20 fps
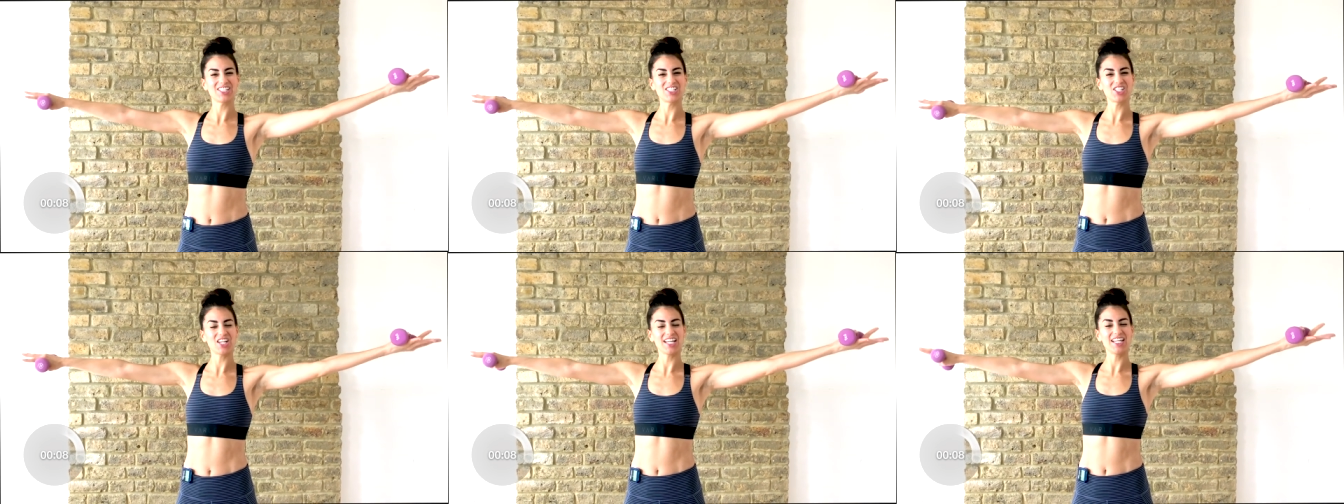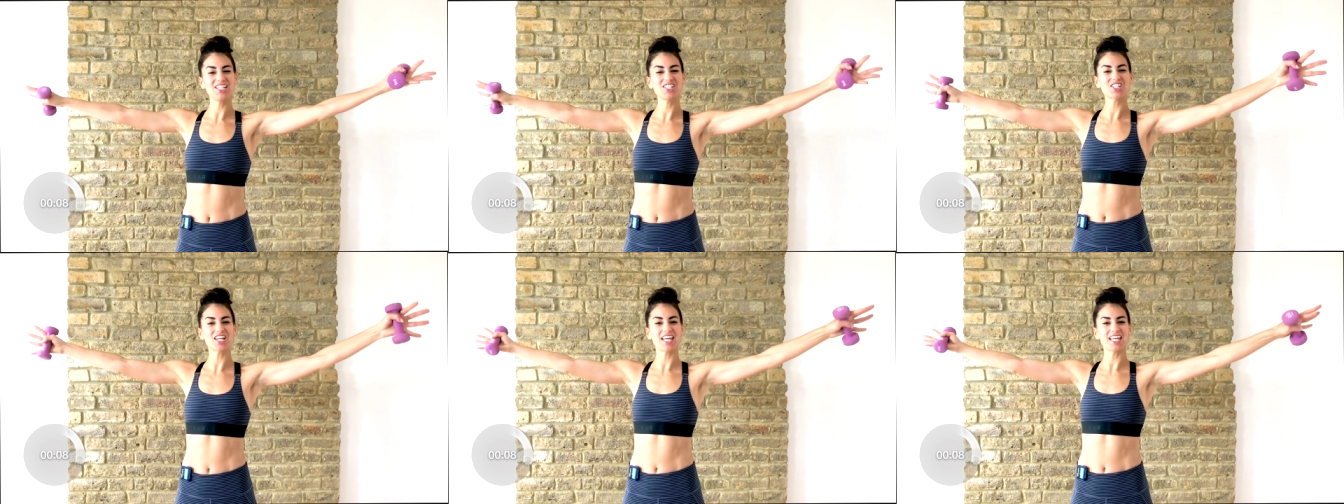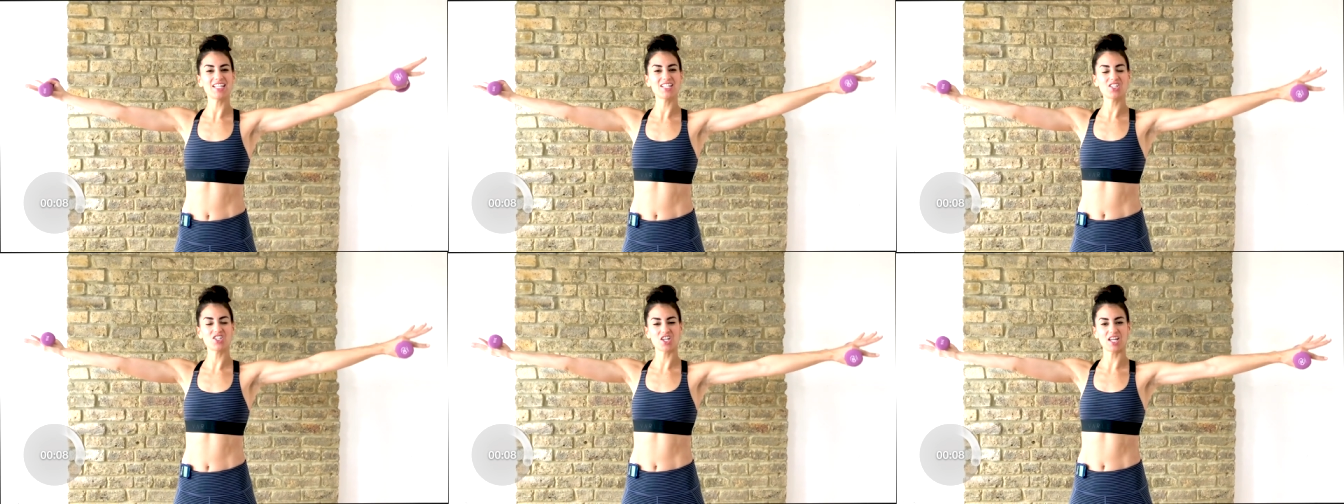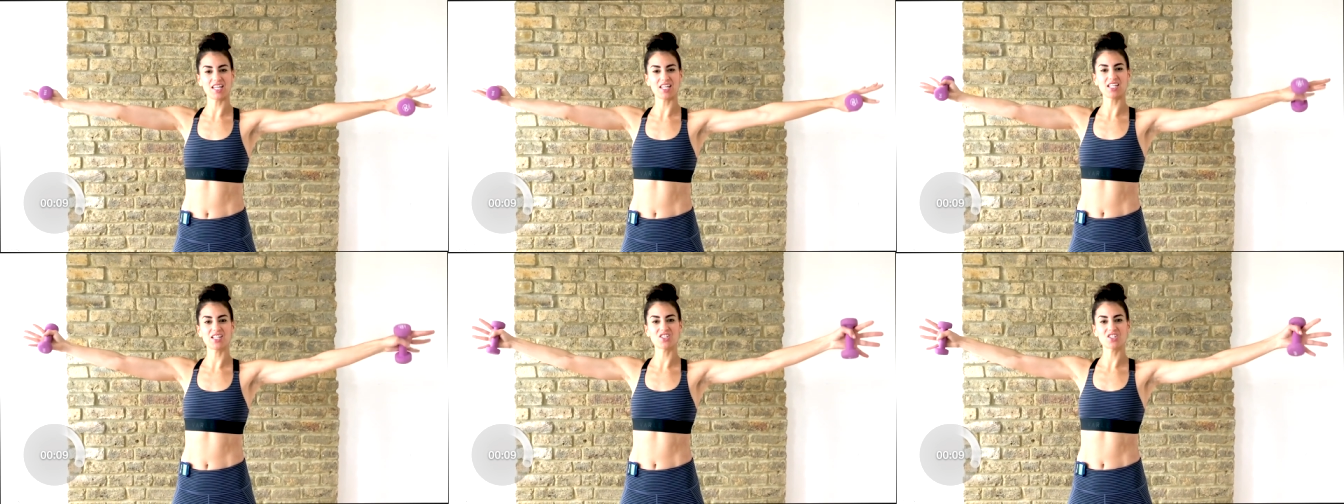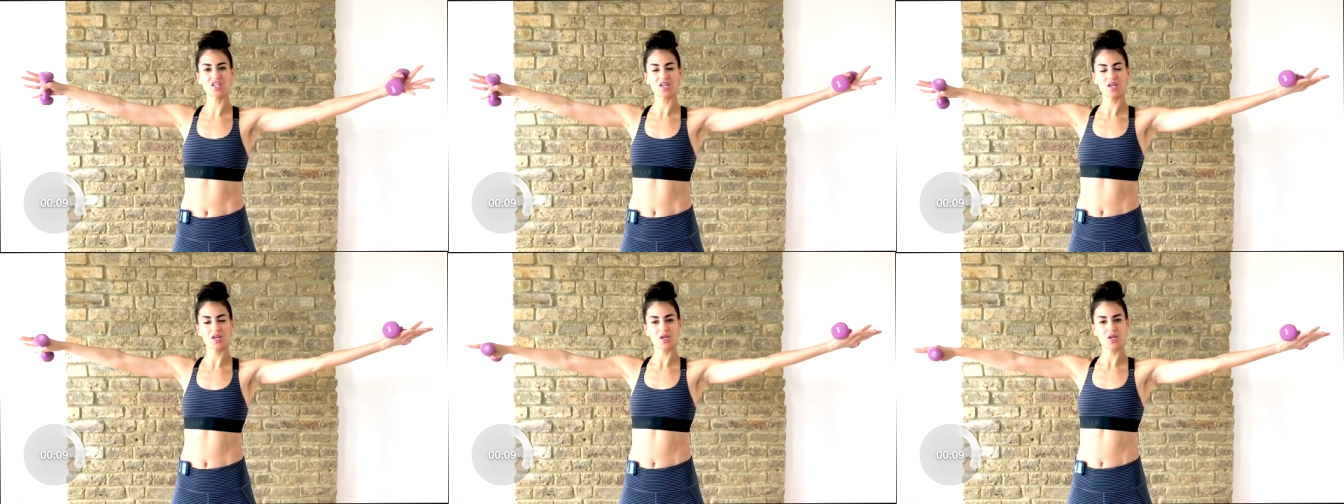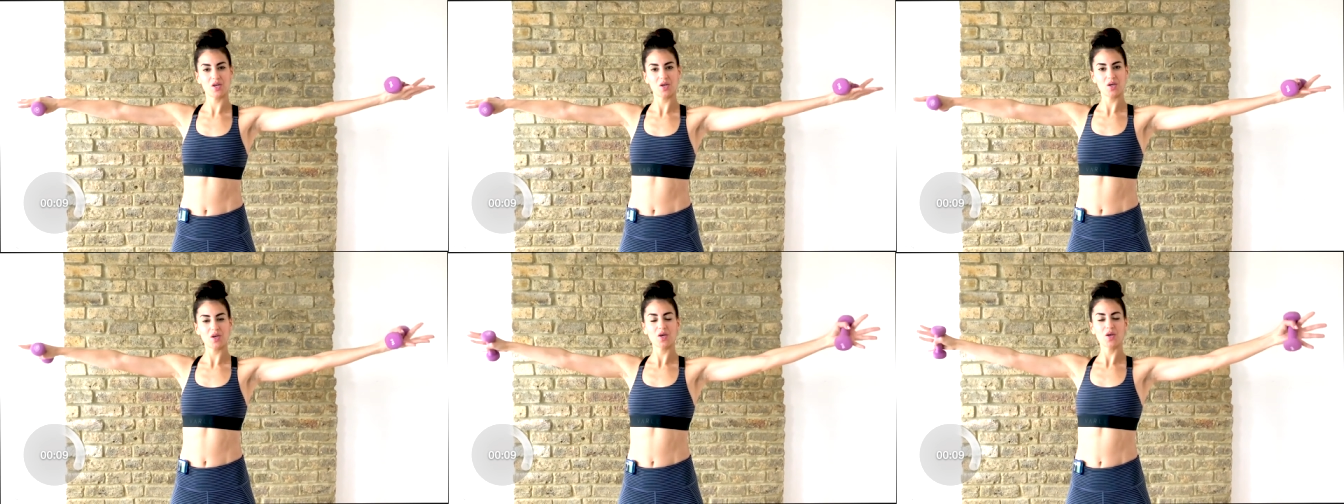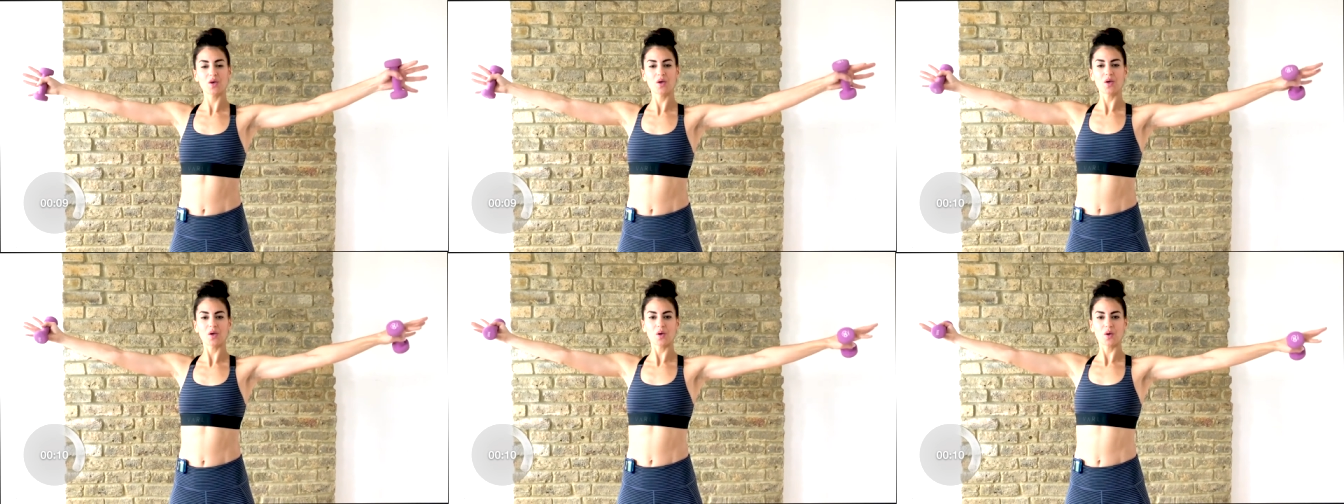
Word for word: Change and